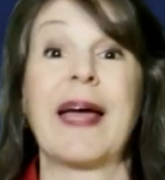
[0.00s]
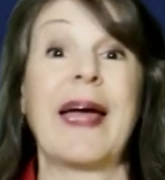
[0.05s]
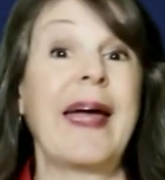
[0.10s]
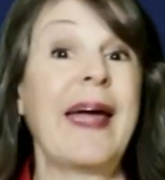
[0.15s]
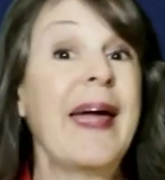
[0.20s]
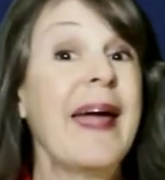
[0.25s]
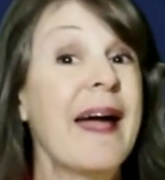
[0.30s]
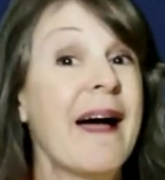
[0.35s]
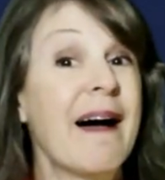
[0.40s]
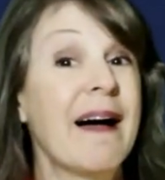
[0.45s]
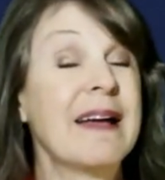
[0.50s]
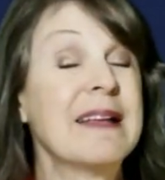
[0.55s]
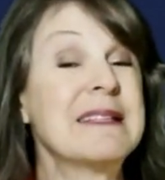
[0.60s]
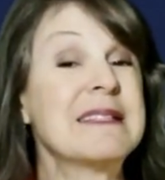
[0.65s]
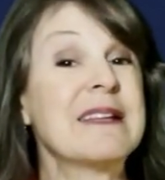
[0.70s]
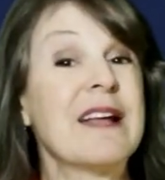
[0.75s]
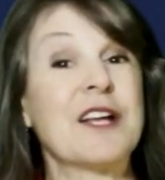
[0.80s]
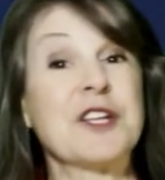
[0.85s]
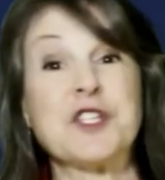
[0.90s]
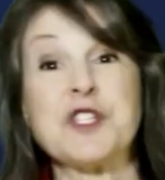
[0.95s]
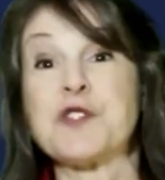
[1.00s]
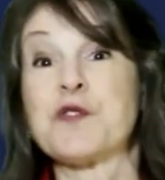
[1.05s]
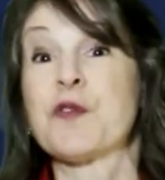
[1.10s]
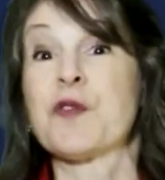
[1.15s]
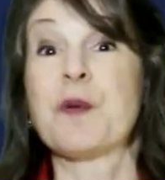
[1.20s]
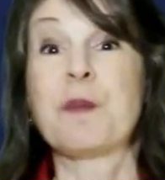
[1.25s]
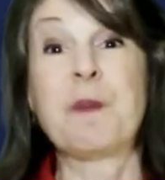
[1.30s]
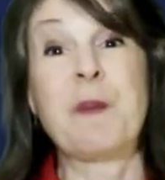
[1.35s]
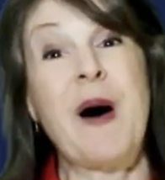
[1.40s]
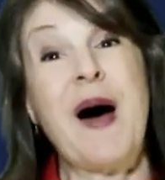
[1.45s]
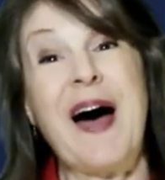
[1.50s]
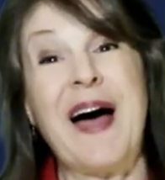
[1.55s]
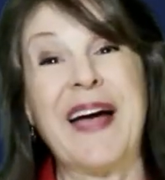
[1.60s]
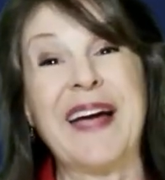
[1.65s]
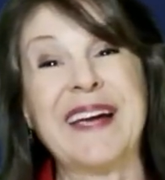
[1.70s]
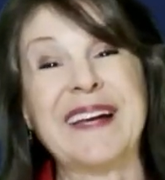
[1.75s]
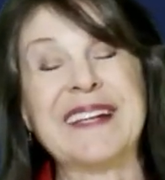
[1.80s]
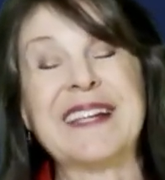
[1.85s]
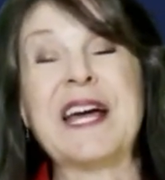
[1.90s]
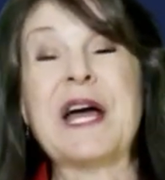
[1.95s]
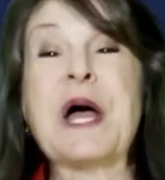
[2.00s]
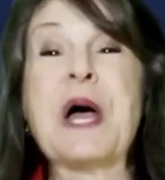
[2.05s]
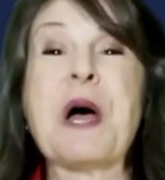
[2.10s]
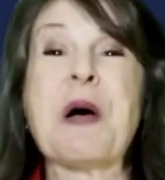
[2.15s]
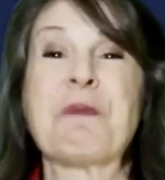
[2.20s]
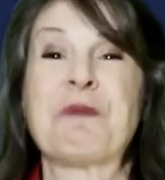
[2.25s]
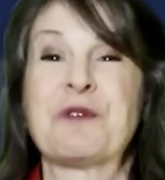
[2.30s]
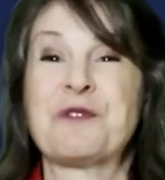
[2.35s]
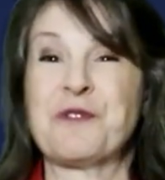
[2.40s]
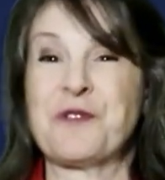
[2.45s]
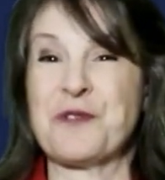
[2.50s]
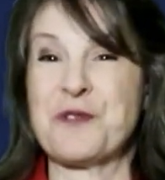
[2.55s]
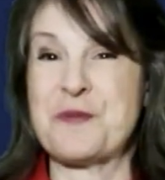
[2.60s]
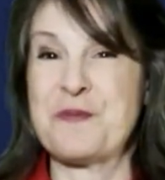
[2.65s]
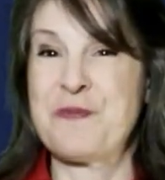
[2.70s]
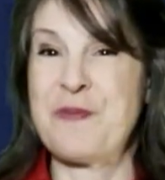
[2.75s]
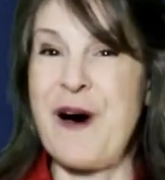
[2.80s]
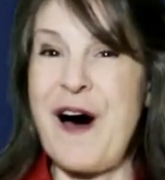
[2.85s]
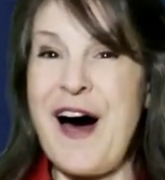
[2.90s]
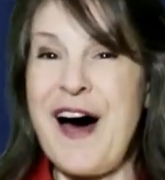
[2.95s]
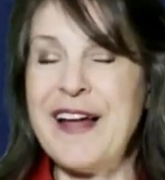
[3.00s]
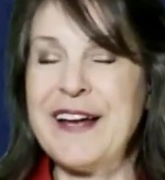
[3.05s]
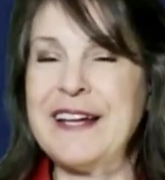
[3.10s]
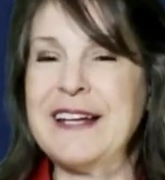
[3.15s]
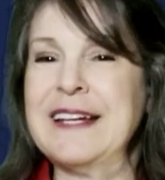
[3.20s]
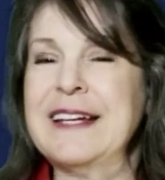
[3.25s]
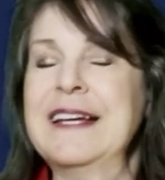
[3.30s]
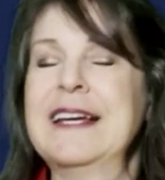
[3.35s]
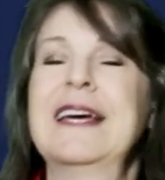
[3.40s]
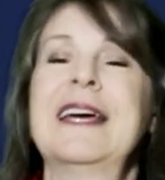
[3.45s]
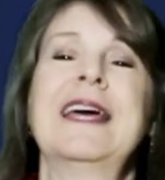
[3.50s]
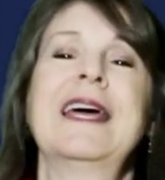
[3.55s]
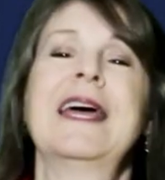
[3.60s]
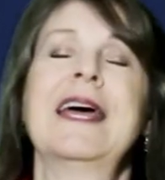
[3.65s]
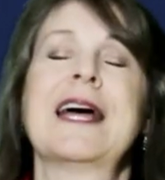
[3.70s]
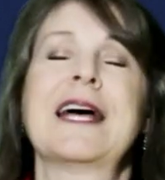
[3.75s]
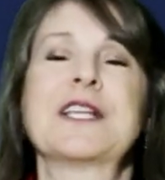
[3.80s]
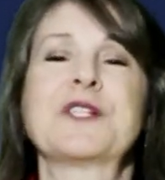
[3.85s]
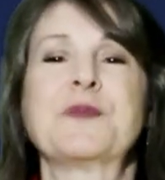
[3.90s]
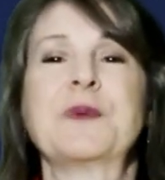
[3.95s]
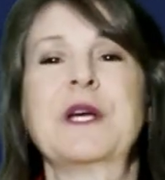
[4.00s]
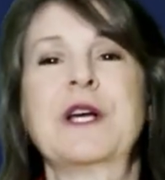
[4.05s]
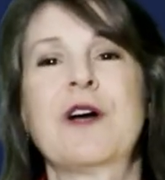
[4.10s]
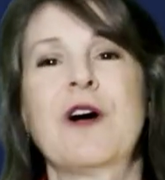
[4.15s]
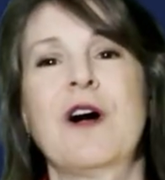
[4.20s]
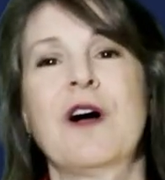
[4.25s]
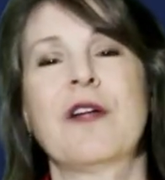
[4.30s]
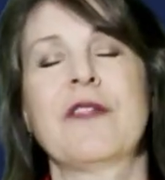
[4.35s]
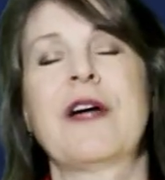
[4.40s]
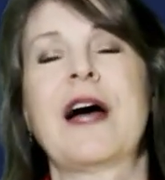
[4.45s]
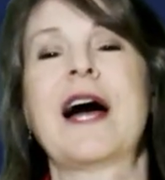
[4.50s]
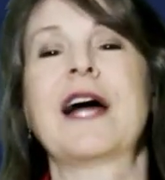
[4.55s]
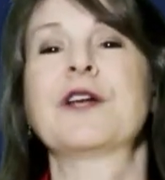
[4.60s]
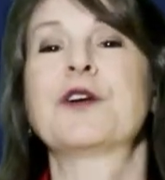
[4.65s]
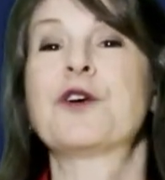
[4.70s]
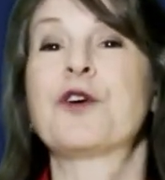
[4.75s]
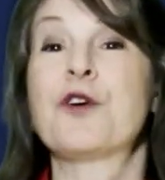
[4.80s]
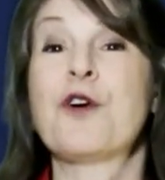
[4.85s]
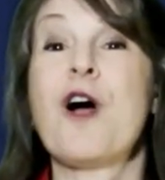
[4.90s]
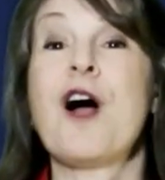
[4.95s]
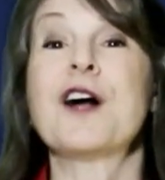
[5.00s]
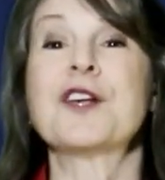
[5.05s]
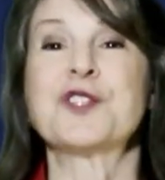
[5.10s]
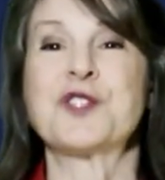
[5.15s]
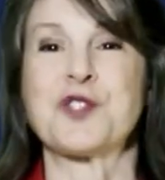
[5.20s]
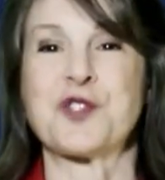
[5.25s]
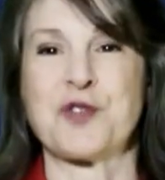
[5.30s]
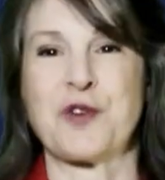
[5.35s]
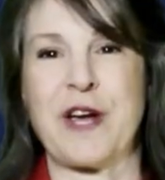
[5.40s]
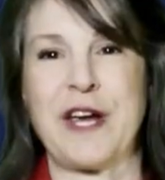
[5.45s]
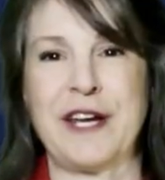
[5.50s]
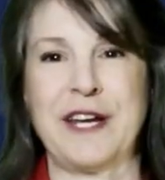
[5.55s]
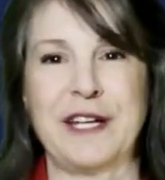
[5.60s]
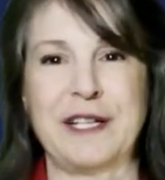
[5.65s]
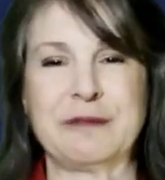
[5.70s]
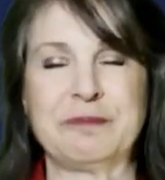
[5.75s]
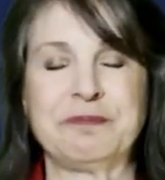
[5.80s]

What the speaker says: And not just for the mind, but for the body, as we call that, cross training.